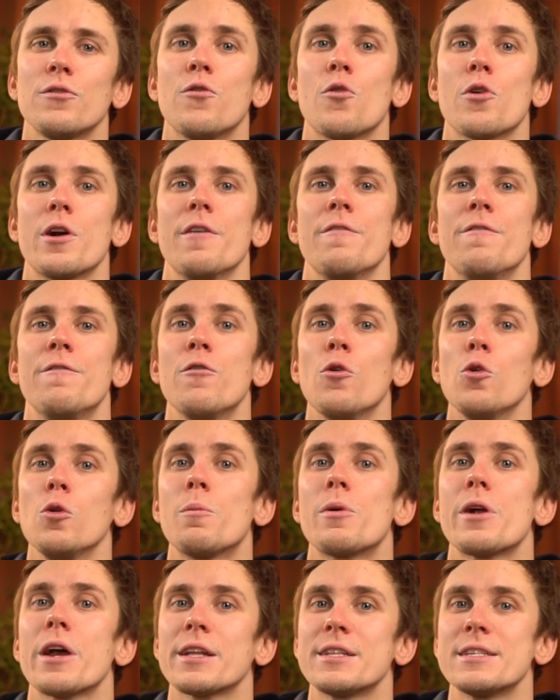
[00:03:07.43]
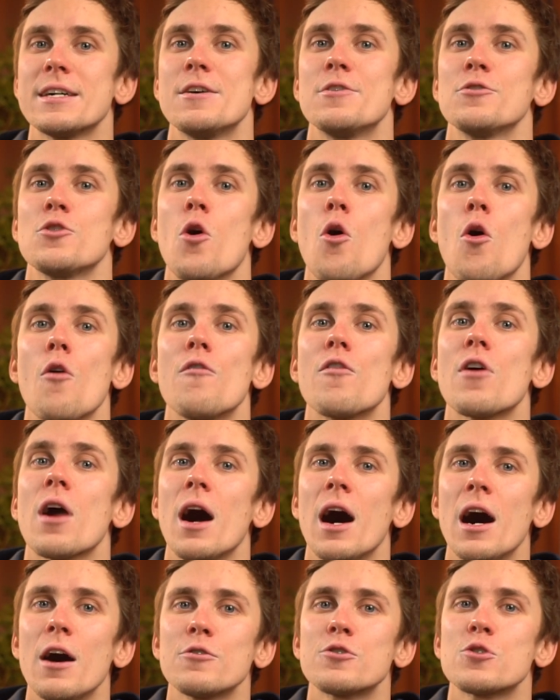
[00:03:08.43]
for a full breakdown of
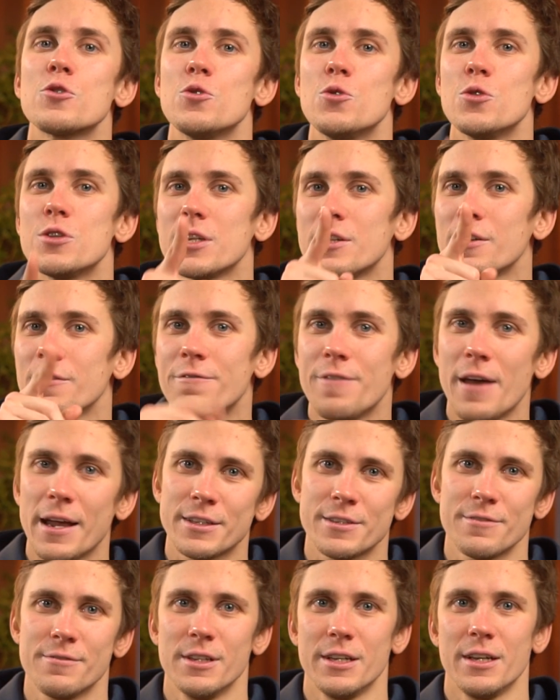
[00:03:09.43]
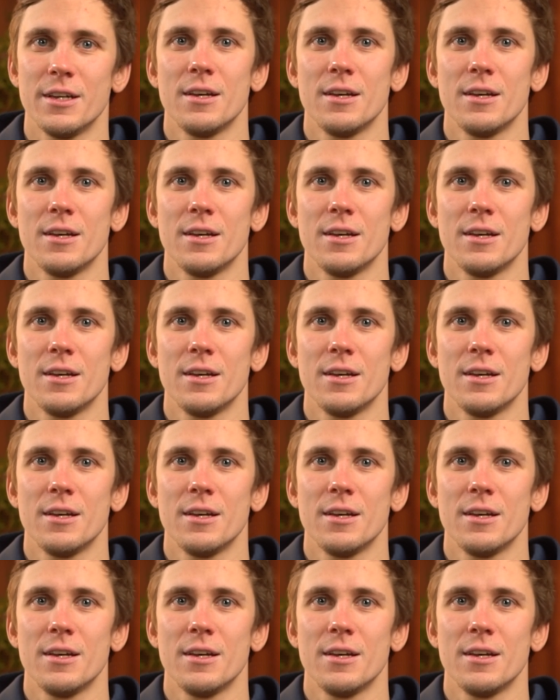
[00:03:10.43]
how to use it effectively.